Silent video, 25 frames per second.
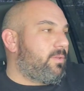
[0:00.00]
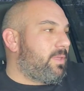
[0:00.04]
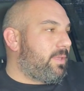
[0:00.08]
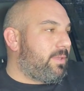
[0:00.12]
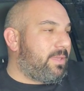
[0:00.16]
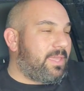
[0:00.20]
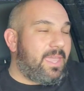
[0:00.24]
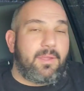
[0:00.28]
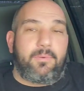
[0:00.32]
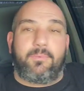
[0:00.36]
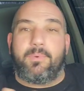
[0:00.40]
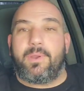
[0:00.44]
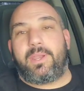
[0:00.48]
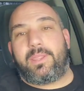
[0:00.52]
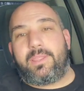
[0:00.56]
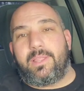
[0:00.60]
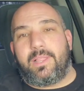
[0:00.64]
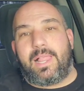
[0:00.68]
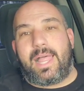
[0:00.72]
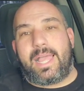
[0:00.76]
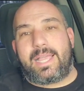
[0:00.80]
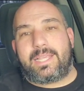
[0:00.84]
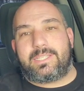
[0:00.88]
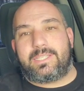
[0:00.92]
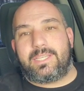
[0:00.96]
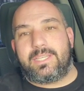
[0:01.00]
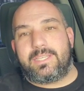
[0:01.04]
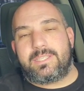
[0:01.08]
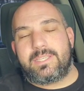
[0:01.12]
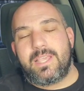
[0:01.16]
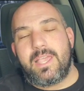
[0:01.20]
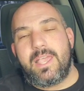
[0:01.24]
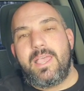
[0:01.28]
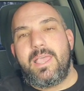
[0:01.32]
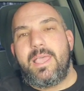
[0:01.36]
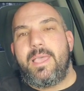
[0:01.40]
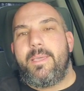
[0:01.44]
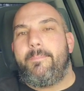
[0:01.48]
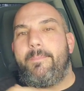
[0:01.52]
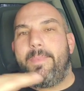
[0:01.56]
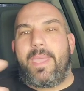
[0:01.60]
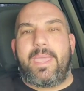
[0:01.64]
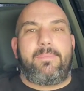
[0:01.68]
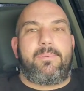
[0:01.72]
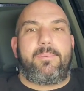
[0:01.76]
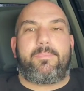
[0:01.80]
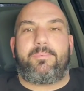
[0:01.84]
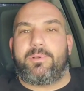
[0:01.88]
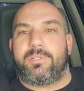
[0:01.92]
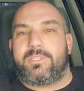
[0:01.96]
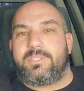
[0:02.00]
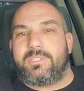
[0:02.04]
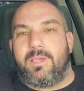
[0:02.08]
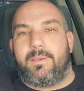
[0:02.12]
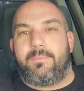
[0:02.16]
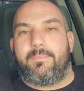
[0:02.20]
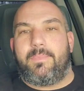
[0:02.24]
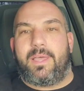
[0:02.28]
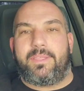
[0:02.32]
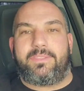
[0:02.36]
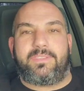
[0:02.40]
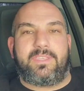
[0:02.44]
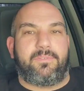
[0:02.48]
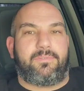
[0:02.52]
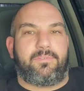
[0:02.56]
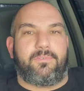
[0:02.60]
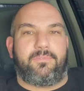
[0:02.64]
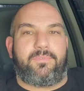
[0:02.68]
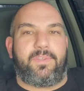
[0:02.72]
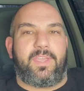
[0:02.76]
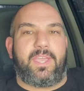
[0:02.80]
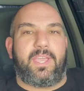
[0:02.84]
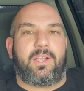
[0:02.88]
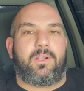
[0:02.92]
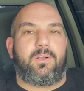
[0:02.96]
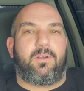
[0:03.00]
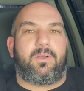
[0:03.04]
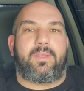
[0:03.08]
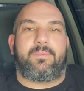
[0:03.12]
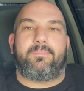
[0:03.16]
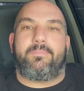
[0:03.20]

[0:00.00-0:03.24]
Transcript: Like, get rid of the Lexus, maybe put a different vehicle,